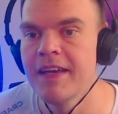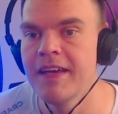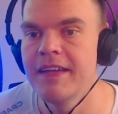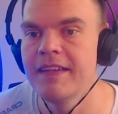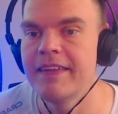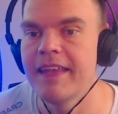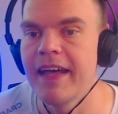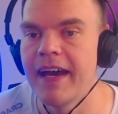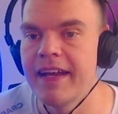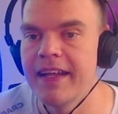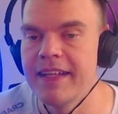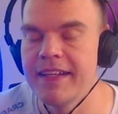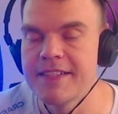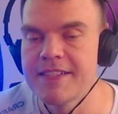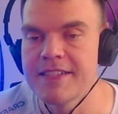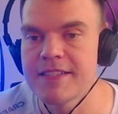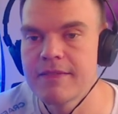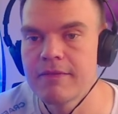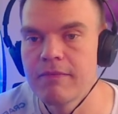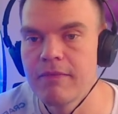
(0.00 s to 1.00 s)
that
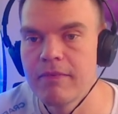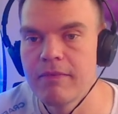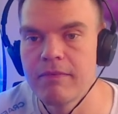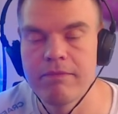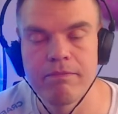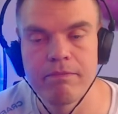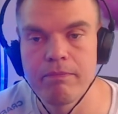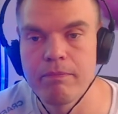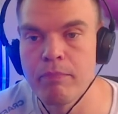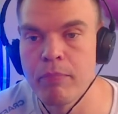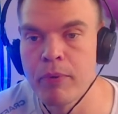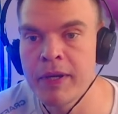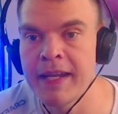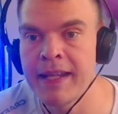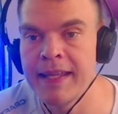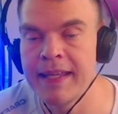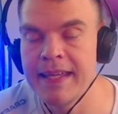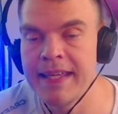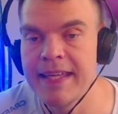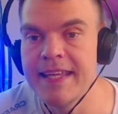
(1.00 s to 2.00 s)
it's
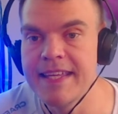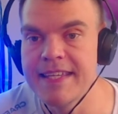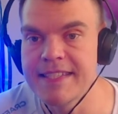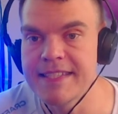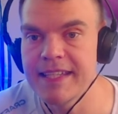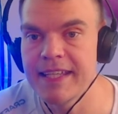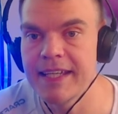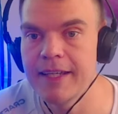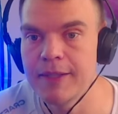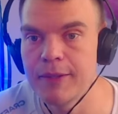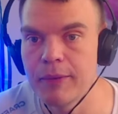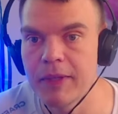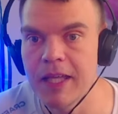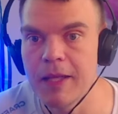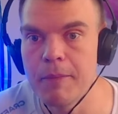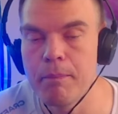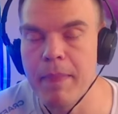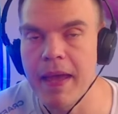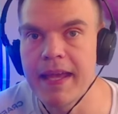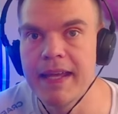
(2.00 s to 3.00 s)
pretty easy to
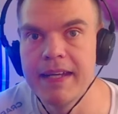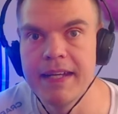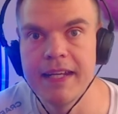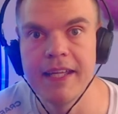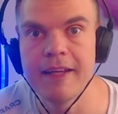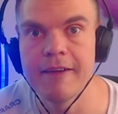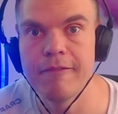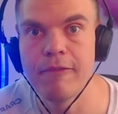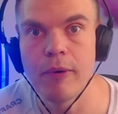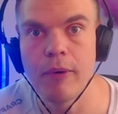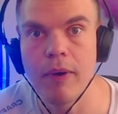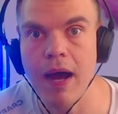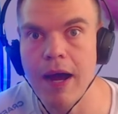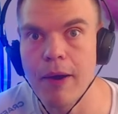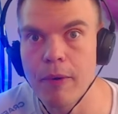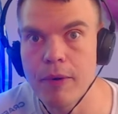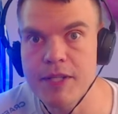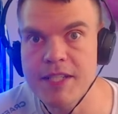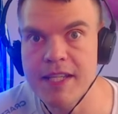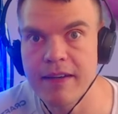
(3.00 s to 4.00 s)
keep painting for
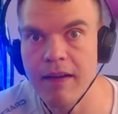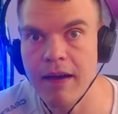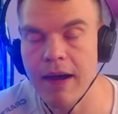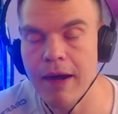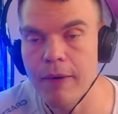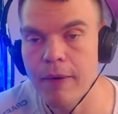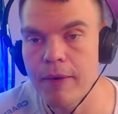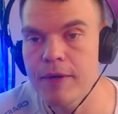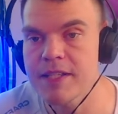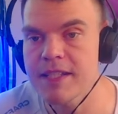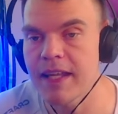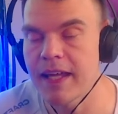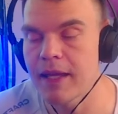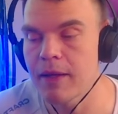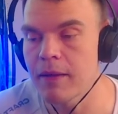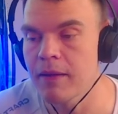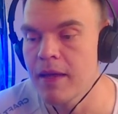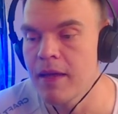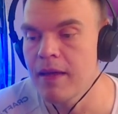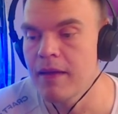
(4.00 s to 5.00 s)
hours and hours.
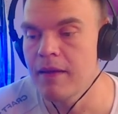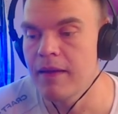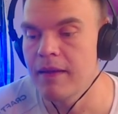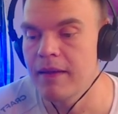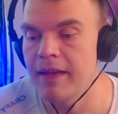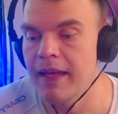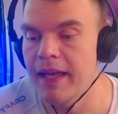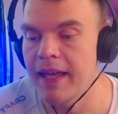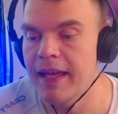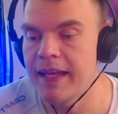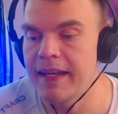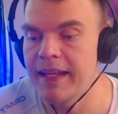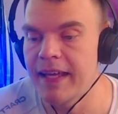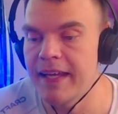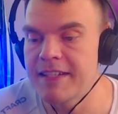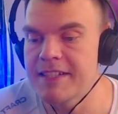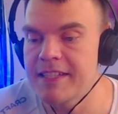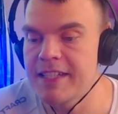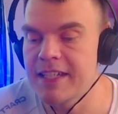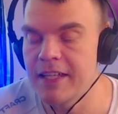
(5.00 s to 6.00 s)
Like,
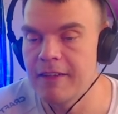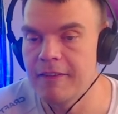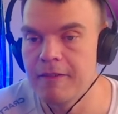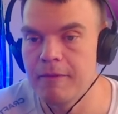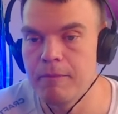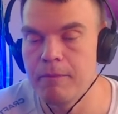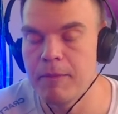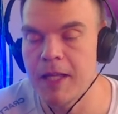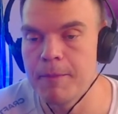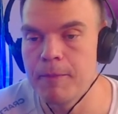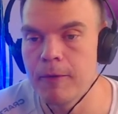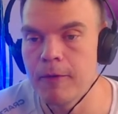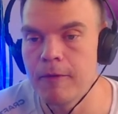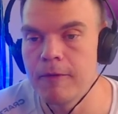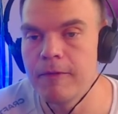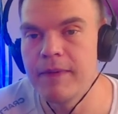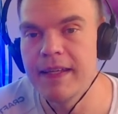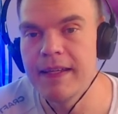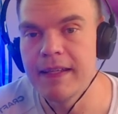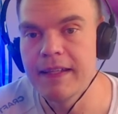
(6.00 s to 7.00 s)
ADHD people
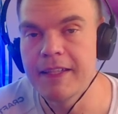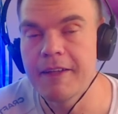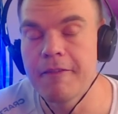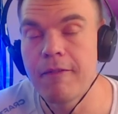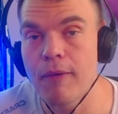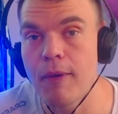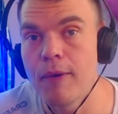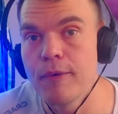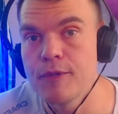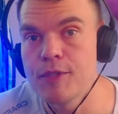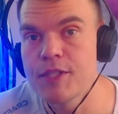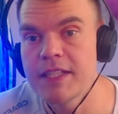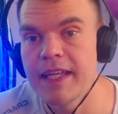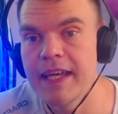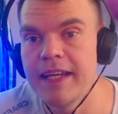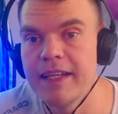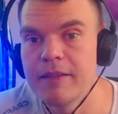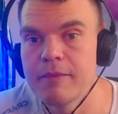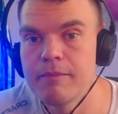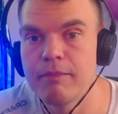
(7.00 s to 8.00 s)
feel the flow
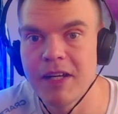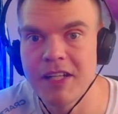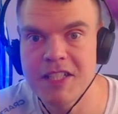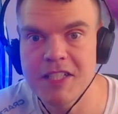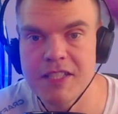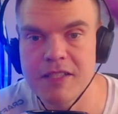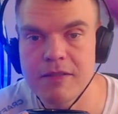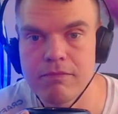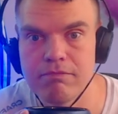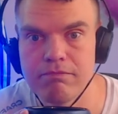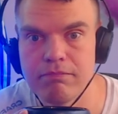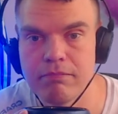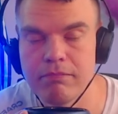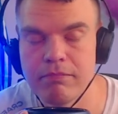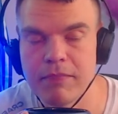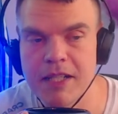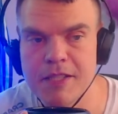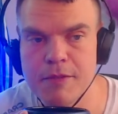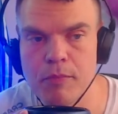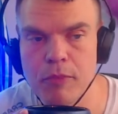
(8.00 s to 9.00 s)
state much
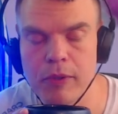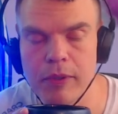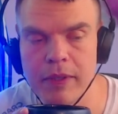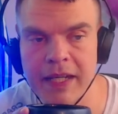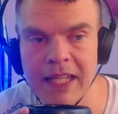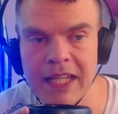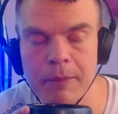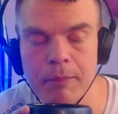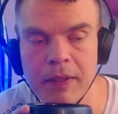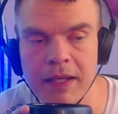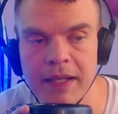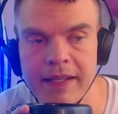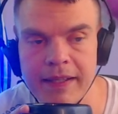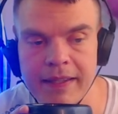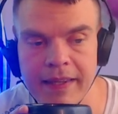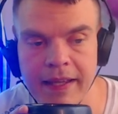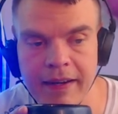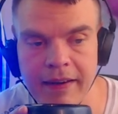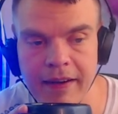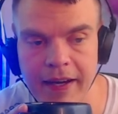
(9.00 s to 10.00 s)
more deeply
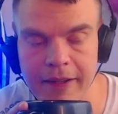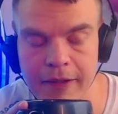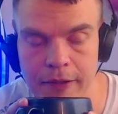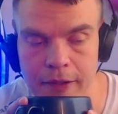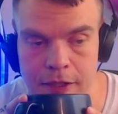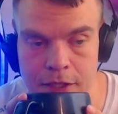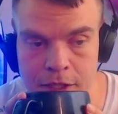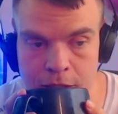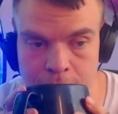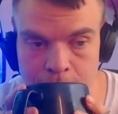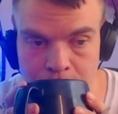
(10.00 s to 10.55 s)
than others.